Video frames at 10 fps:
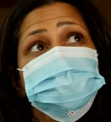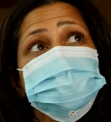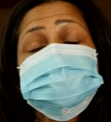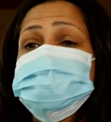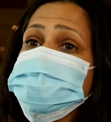
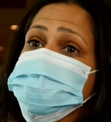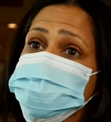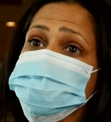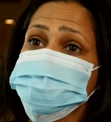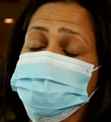engage with
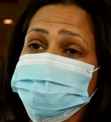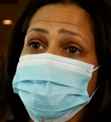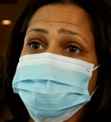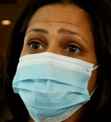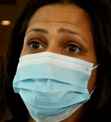the
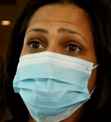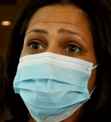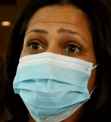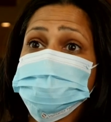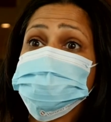provider
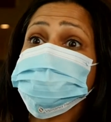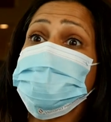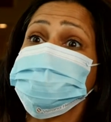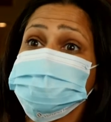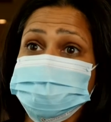
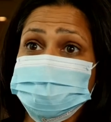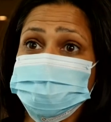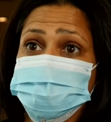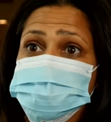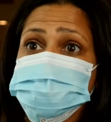directly
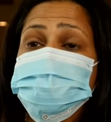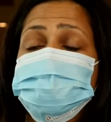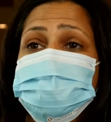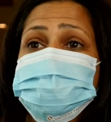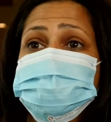so
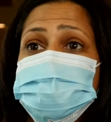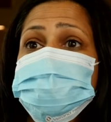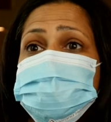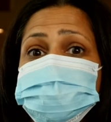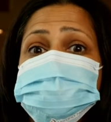that they're
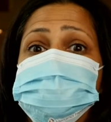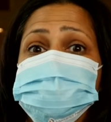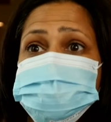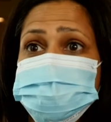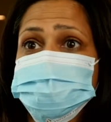able to
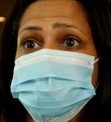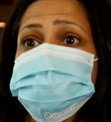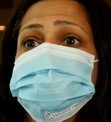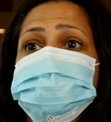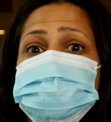see their
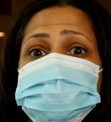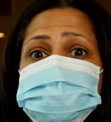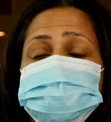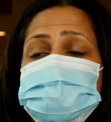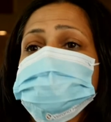information
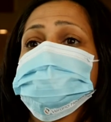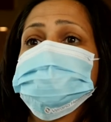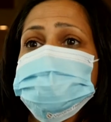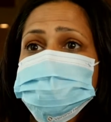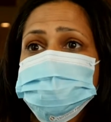and
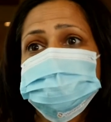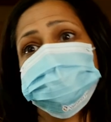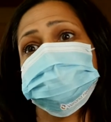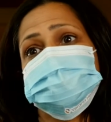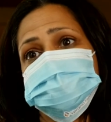correct their
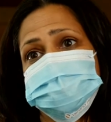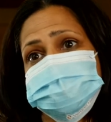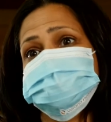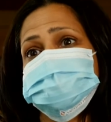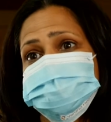information as